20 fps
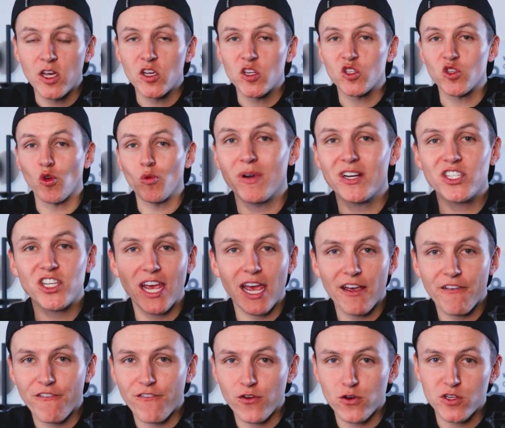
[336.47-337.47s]
so much
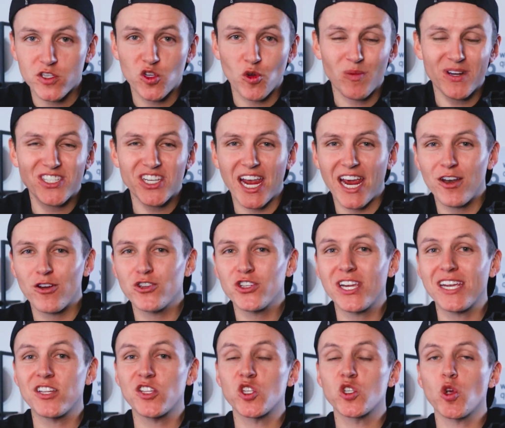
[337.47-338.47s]
effort, so much
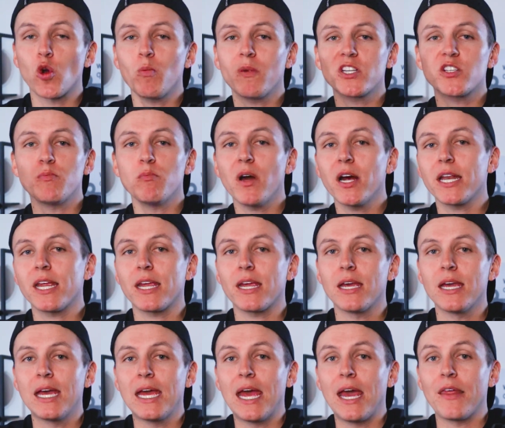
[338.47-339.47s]
energy, and so much
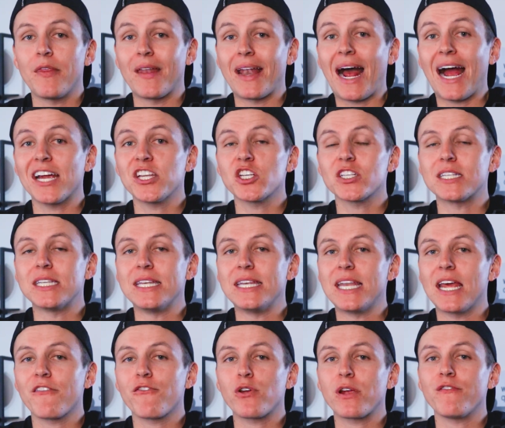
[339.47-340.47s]
money that I just
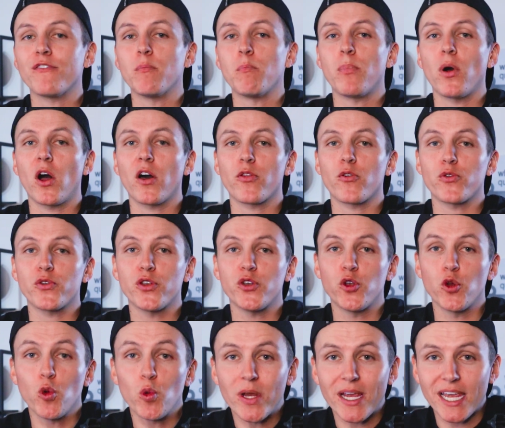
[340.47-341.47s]
never even
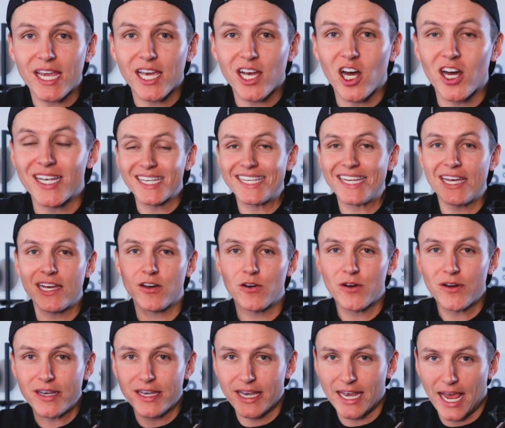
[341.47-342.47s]
bothered doing it
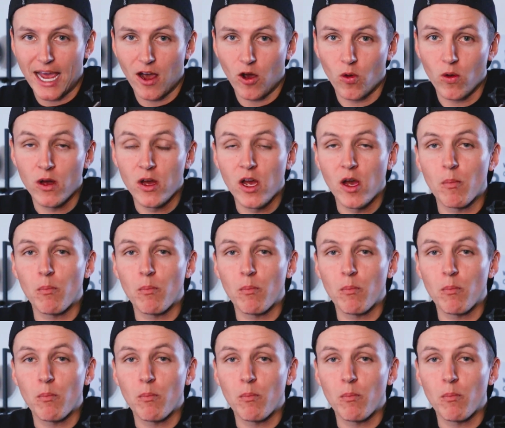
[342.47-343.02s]
until now.